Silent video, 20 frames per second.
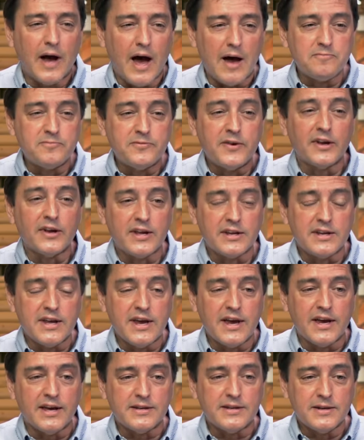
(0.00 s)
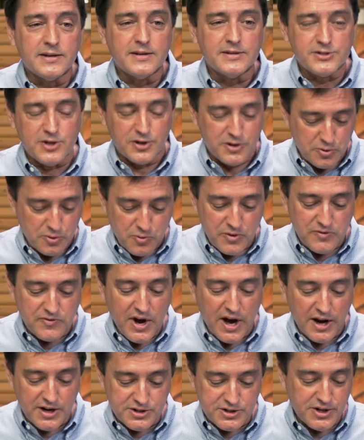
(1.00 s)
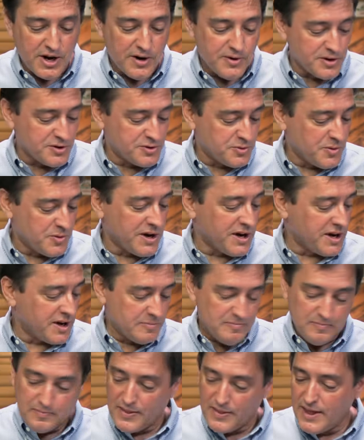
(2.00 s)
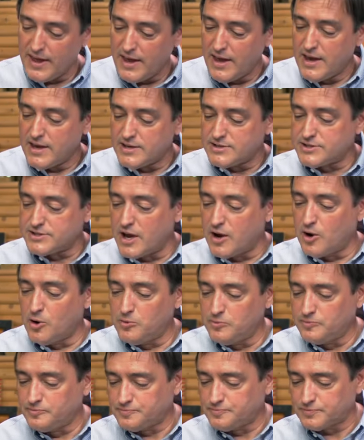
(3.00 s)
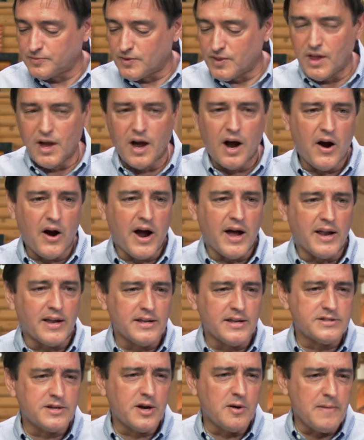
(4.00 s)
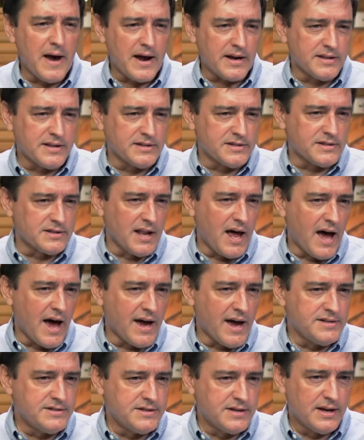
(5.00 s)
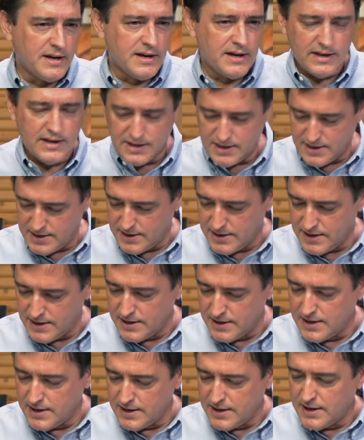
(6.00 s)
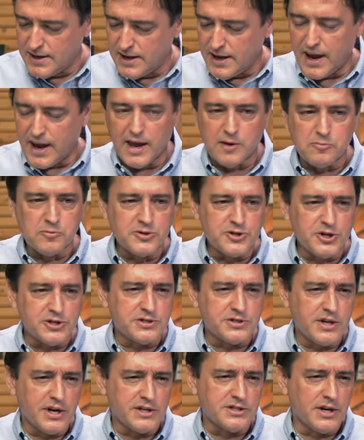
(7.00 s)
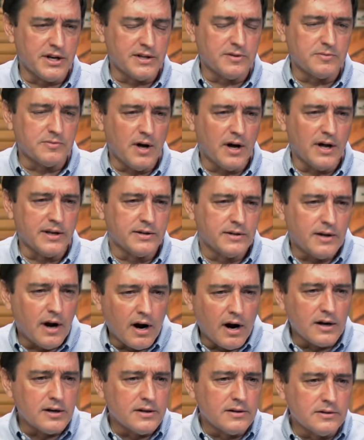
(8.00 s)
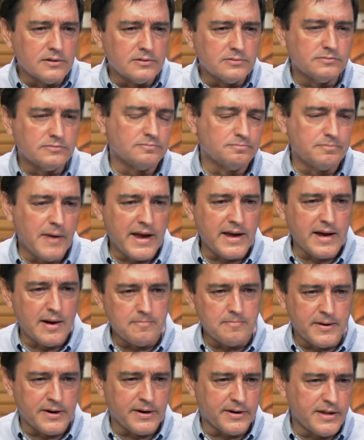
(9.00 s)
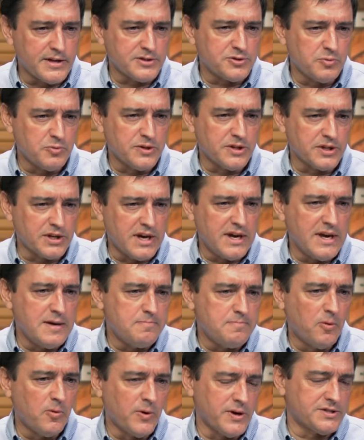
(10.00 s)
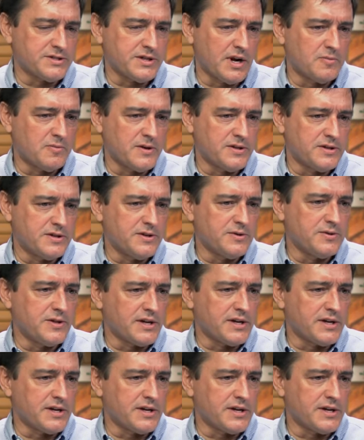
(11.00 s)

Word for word: I'm filling in so that we've got a show this week. So, all right, let's go back to the slides. And we'll just touch on, on our little makeup mirror. That's one of the key points that I wanted to do.